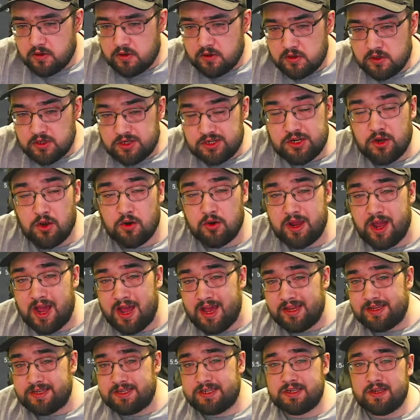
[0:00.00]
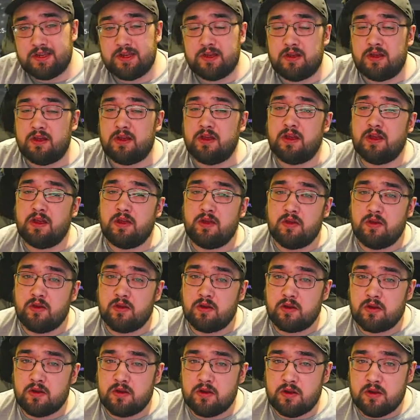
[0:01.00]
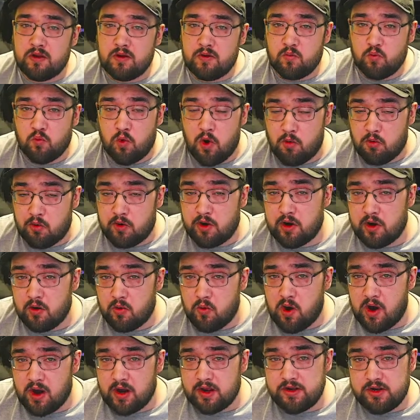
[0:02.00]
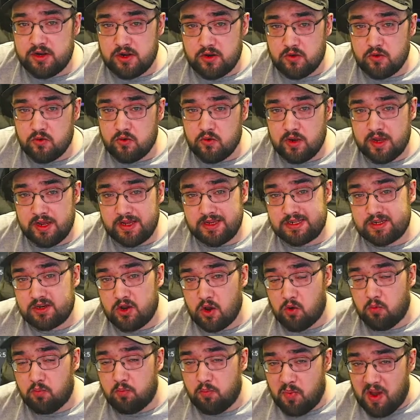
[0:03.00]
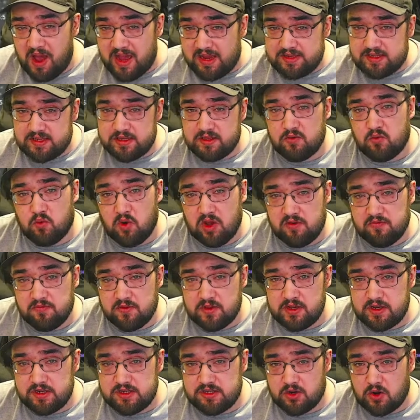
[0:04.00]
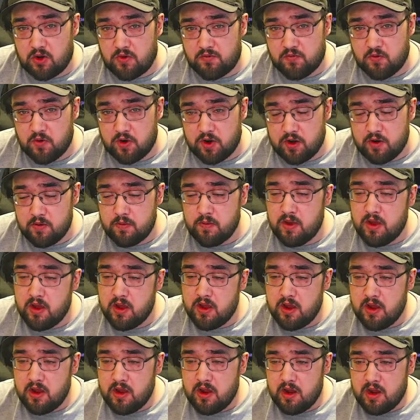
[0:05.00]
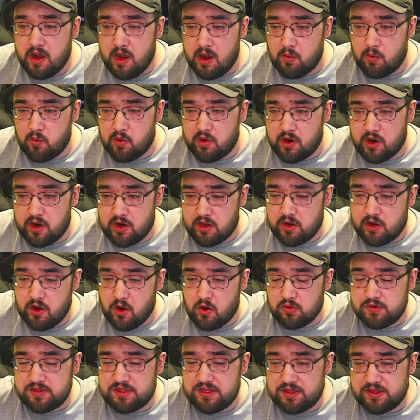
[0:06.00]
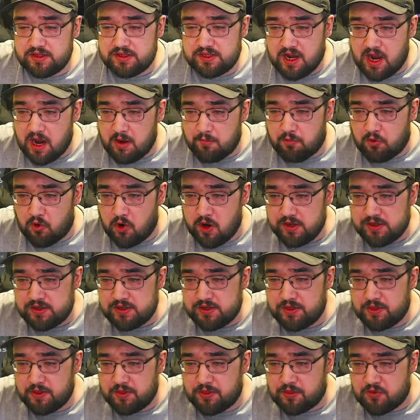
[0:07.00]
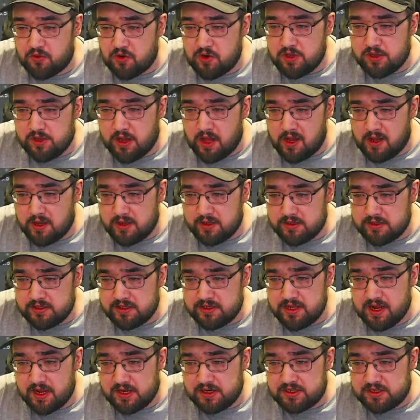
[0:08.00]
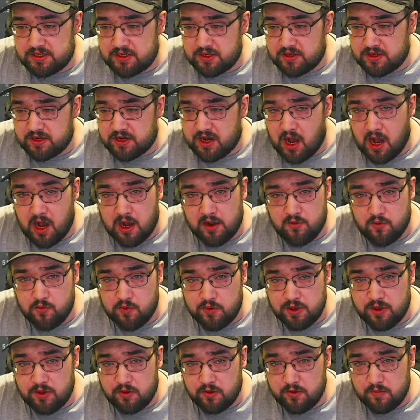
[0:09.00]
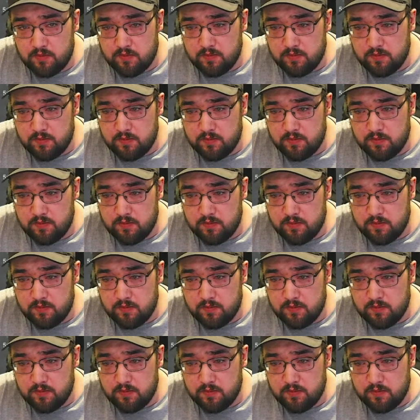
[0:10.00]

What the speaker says: So guys, what we're going to want to do is go back to the Wavelink software, and we're going to go to the top right to the 3 lines next to the cog wheel,